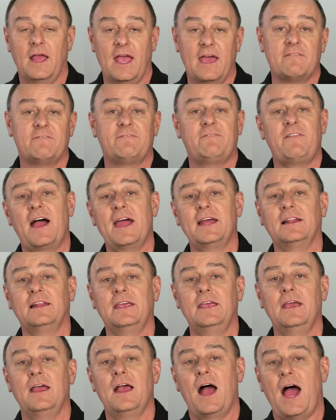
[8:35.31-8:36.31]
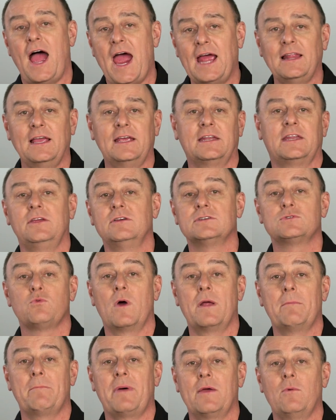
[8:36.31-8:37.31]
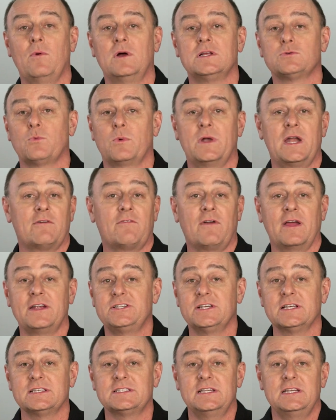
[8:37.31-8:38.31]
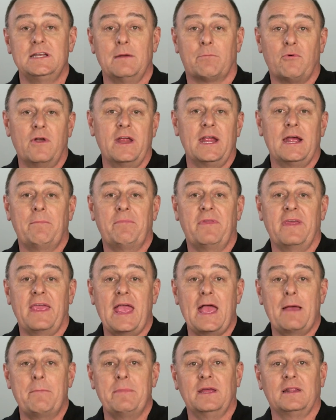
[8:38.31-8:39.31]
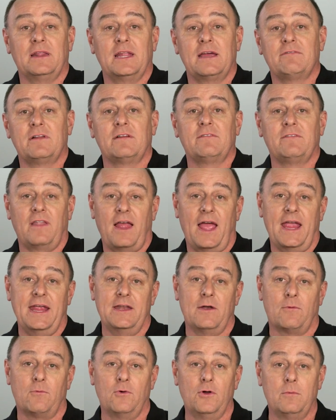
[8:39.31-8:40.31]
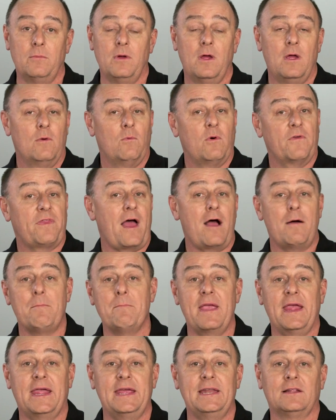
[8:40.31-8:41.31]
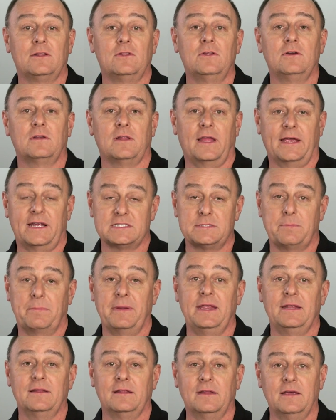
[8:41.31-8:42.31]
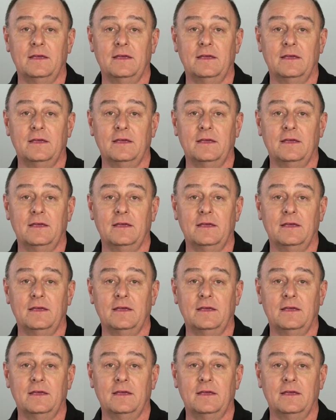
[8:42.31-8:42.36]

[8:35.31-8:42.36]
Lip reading: And finally, I like to use 1x1s whenever I just need to bring up the ambient level of light in a room without making it look like it's being